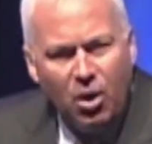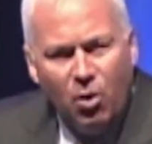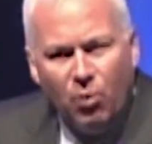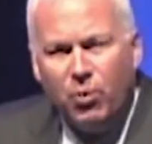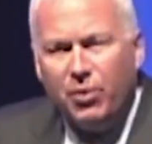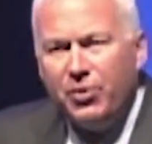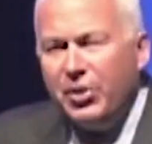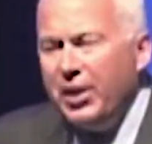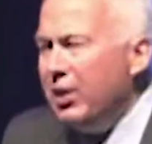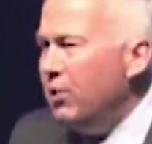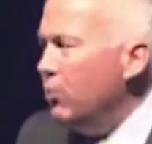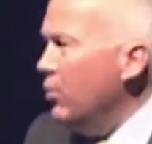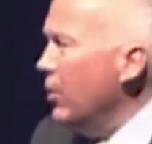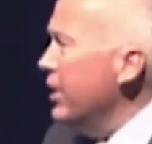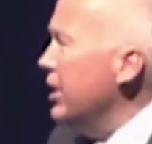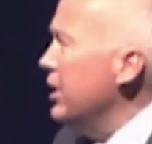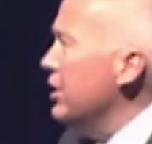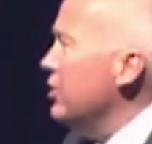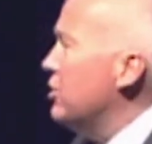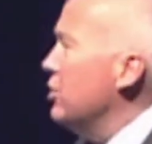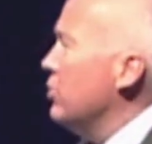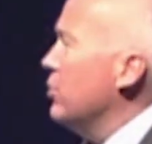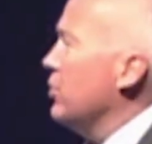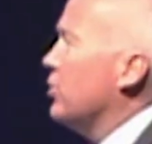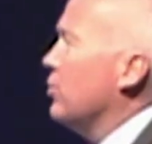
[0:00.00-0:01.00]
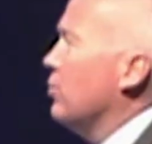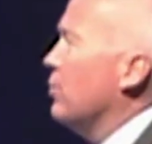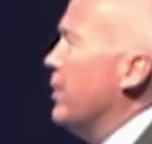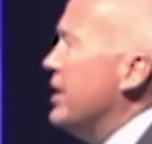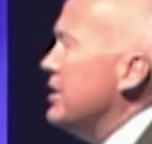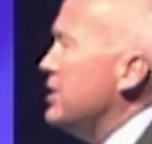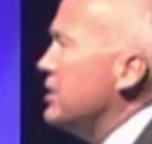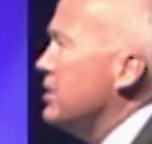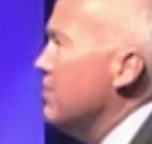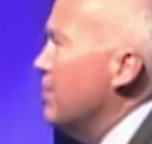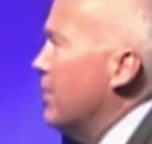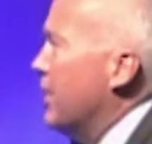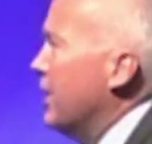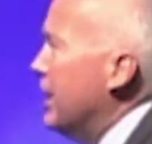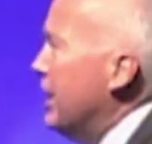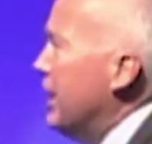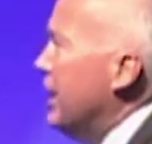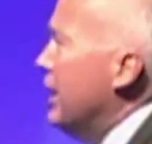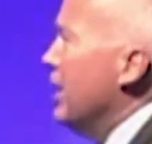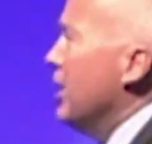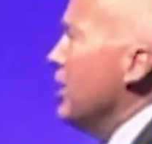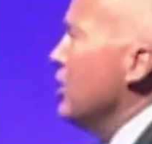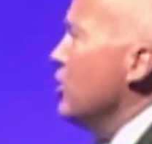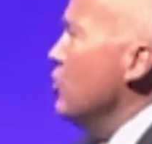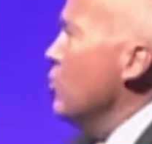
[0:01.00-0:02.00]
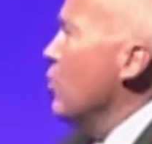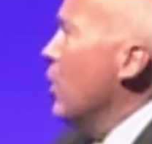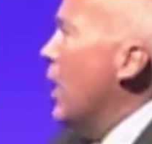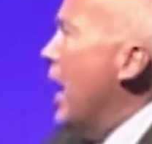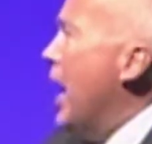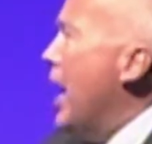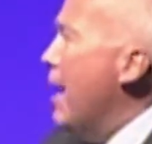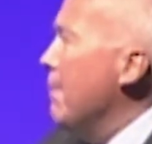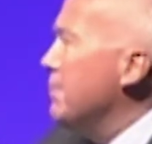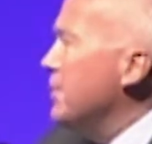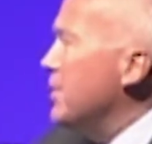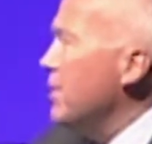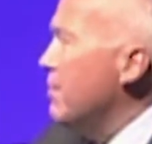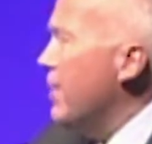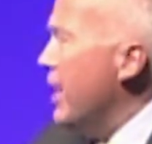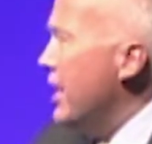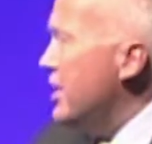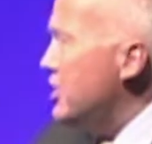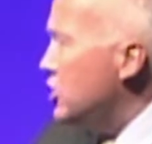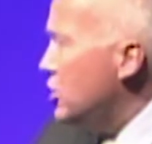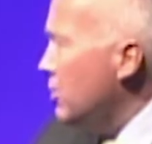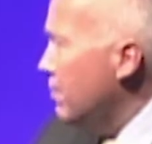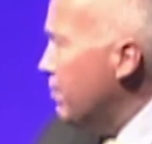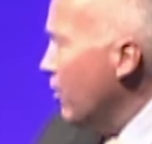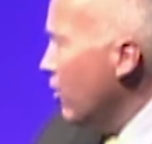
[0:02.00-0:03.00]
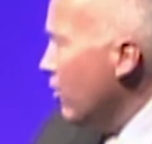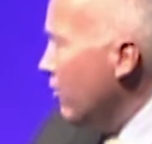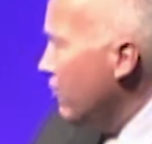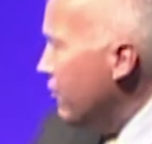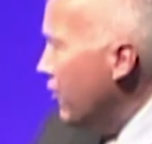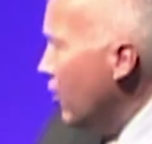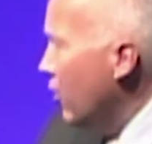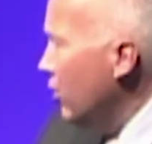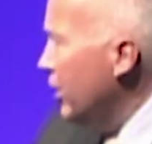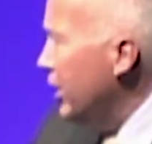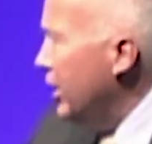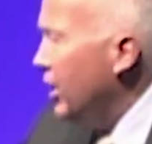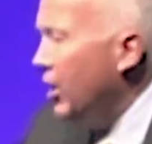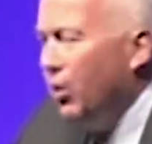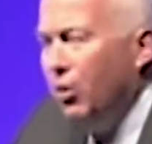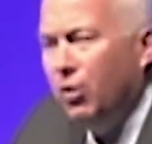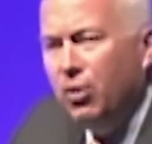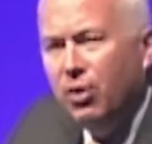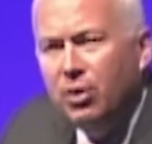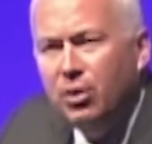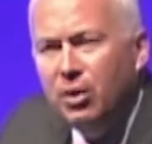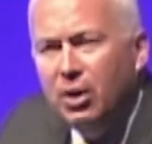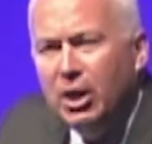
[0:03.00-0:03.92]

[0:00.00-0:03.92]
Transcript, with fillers: Well, then what do you do with the rest of the money? You optimize the portfolio.